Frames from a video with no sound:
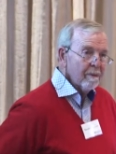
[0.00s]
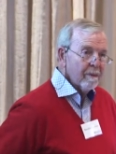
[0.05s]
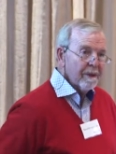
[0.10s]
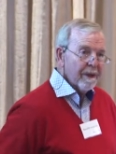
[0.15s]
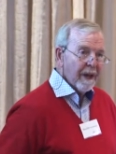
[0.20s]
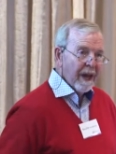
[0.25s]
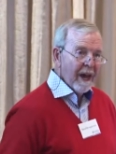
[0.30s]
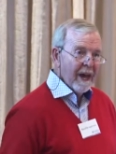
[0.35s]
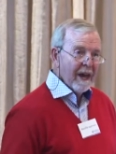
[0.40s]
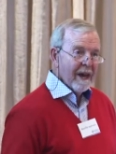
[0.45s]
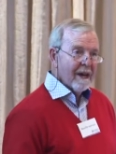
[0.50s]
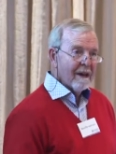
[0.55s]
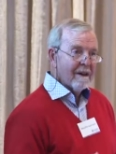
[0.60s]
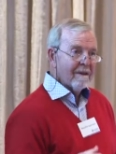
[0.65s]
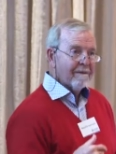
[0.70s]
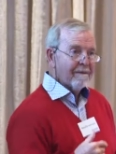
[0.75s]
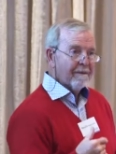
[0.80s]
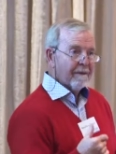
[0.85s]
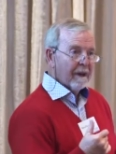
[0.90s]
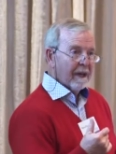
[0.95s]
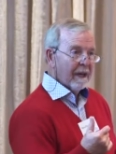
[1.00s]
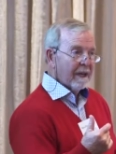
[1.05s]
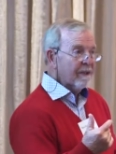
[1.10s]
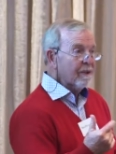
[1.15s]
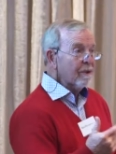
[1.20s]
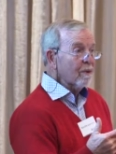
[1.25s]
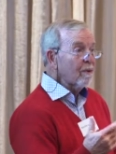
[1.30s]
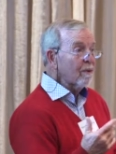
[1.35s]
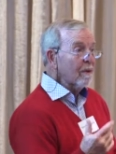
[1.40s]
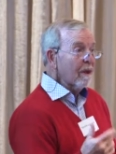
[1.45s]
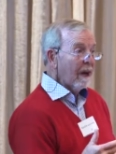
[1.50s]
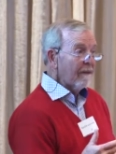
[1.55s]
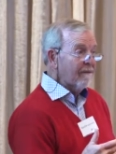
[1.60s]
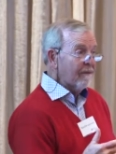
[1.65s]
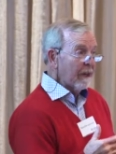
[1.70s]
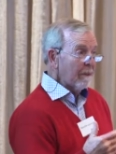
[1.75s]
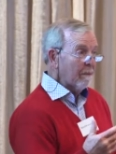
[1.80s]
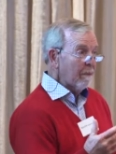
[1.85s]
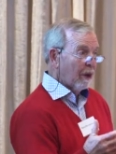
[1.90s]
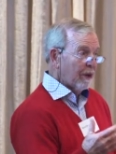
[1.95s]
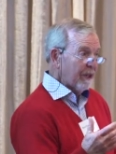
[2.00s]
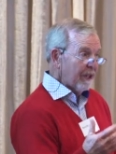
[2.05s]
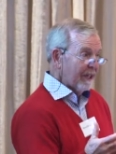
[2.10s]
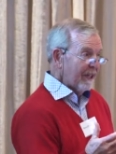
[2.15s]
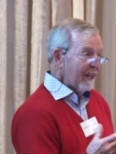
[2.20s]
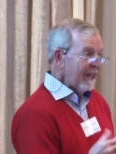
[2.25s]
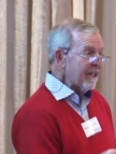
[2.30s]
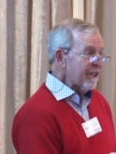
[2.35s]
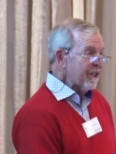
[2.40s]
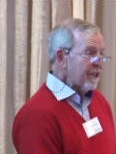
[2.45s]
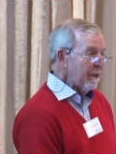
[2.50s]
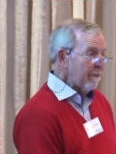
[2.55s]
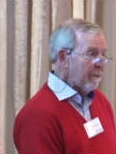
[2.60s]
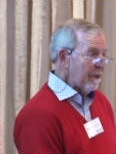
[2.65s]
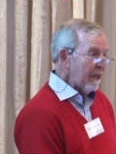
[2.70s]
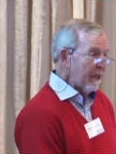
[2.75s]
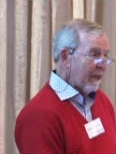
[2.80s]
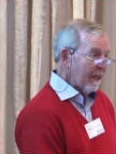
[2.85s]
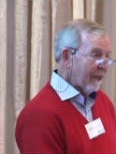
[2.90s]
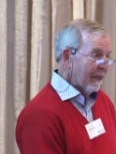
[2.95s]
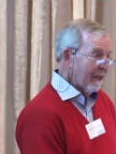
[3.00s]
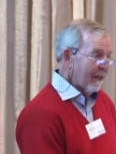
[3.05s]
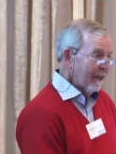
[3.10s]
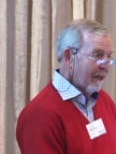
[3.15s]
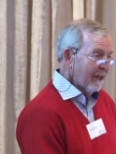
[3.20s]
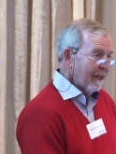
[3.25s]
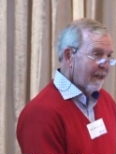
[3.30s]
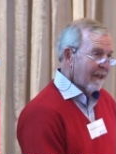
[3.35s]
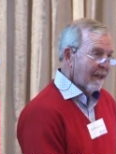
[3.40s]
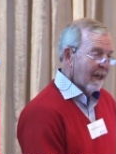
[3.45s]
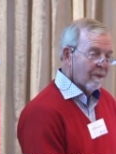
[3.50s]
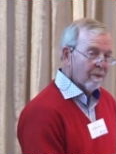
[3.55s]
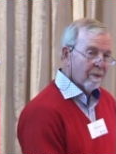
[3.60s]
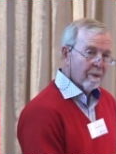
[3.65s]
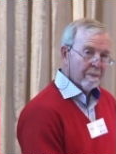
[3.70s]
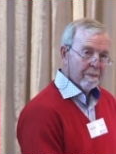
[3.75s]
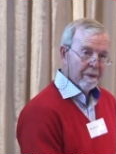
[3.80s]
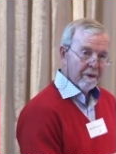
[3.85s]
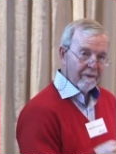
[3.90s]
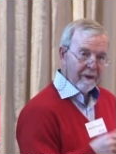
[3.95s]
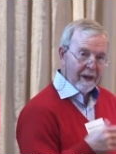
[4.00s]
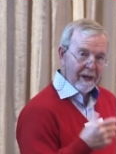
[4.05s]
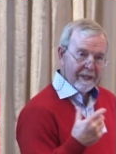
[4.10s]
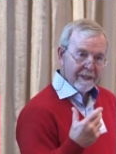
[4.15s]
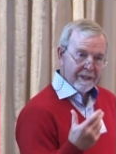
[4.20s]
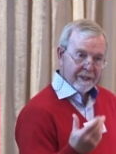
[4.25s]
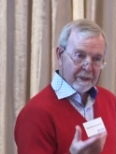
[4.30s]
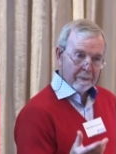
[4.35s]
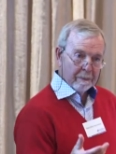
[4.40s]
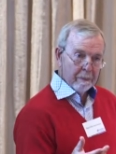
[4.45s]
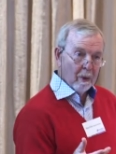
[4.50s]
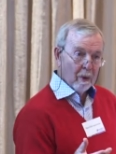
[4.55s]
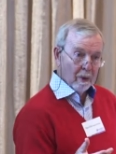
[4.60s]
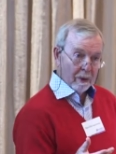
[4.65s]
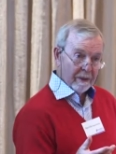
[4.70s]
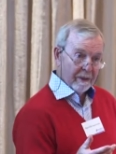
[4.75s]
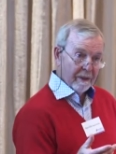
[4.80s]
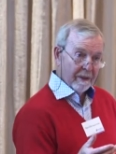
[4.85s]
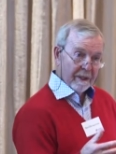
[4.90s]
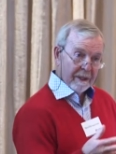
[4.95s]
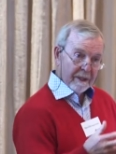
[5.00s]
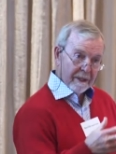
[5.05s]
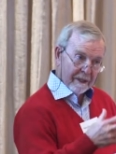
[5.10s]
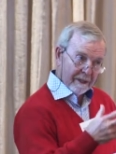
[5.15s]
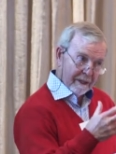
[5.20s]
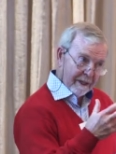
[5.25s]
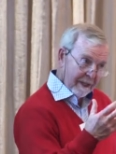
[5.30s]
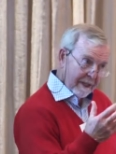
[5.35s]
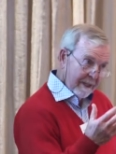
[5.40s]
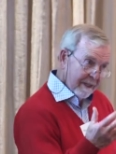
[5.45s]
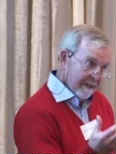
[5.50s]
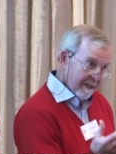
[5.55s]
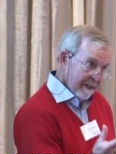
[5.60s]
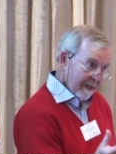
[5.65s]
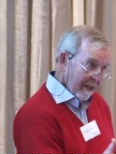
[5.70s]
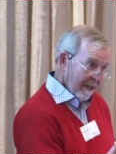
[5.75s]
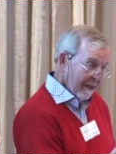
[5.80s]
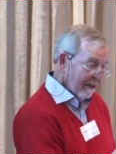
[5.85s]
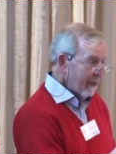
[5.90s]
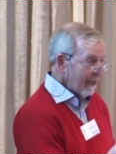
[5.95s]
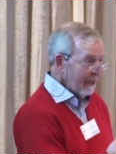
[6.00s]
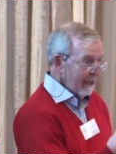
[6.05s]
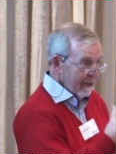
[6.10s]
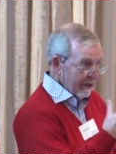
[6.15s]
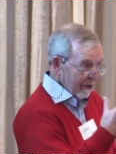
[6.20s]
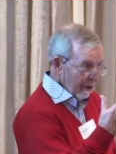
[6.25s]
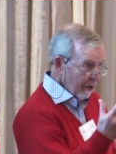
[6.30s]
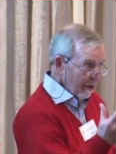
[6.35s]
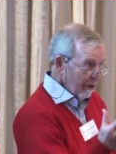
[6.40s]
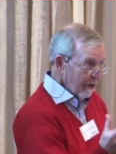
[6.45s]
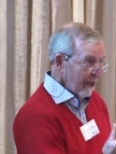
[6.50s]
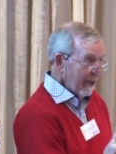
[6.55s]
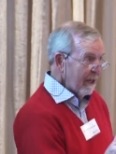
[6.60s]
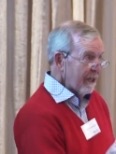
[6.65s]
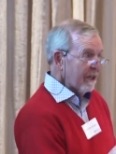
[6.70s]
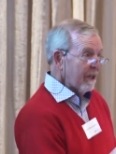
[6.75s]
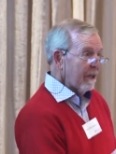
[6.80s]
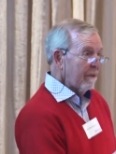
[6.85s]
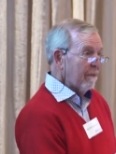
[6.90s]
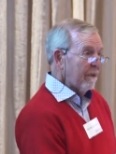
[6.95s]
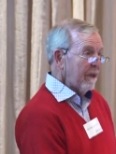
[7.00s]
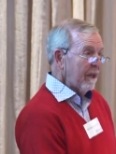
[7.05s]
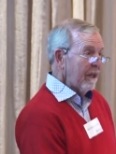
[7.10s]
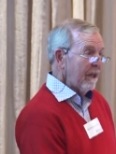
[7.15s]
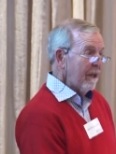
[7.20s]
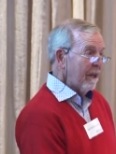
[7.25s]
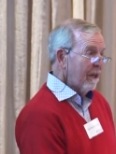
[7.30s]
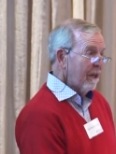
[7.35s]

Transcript: would have a school governing body, an SGB, that would provide support, and, and his, his, her SGB